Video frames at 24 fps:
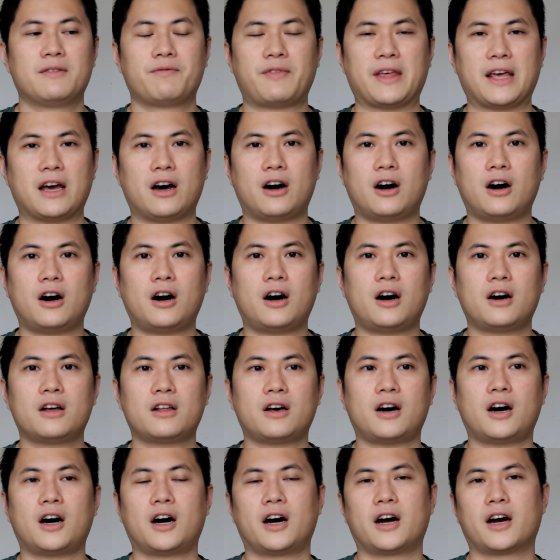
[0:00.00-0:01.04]
they
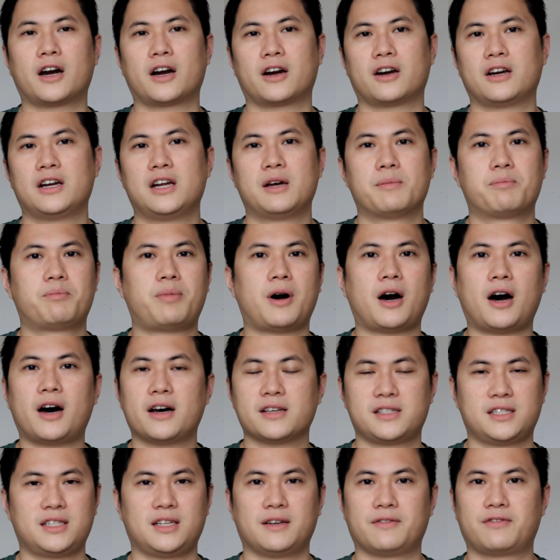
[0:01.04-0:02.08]
all are
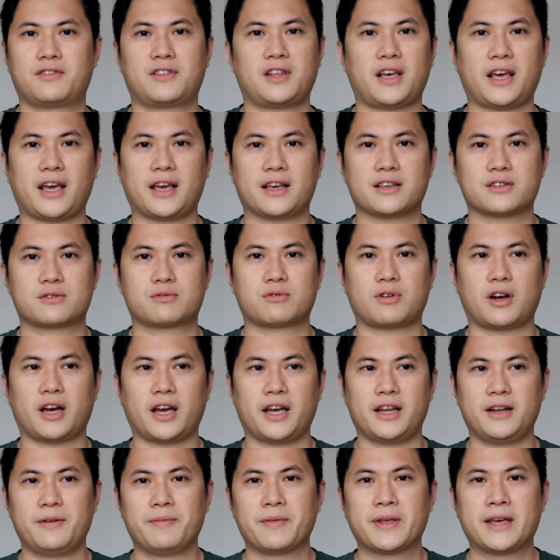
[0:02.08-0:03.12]
positive things,
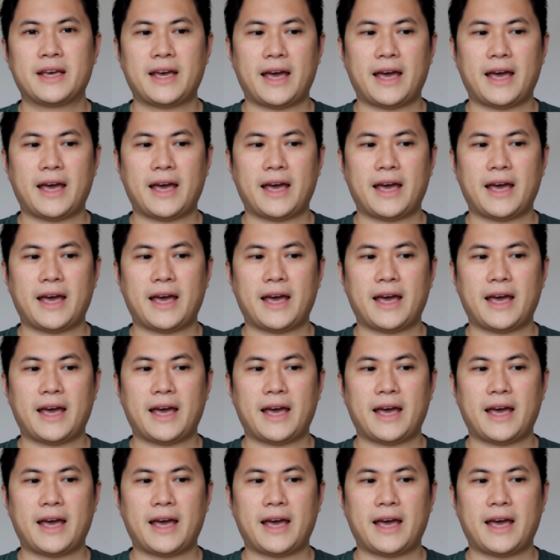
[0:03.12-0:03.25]
right?